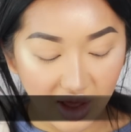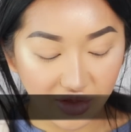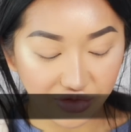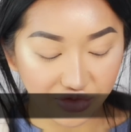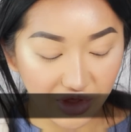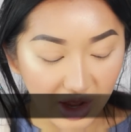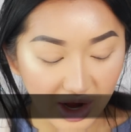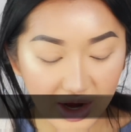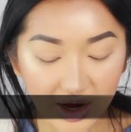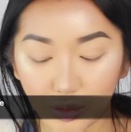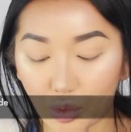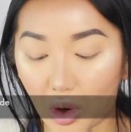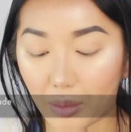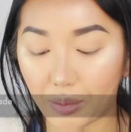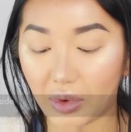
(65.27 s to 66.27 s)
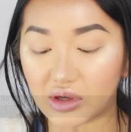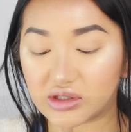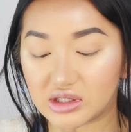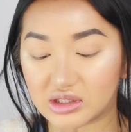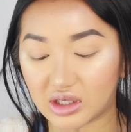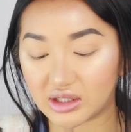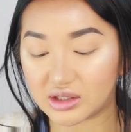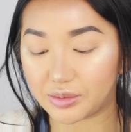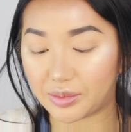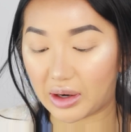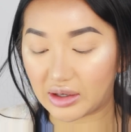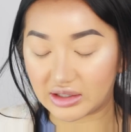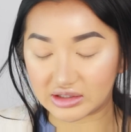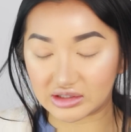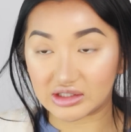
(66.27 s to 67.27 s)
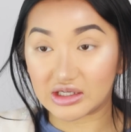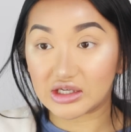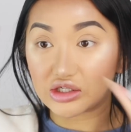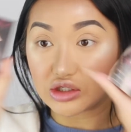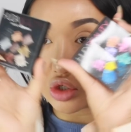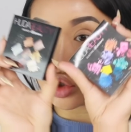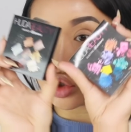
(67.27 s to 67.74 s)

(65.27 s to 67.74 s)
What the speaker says: And then what I'm most excited about is these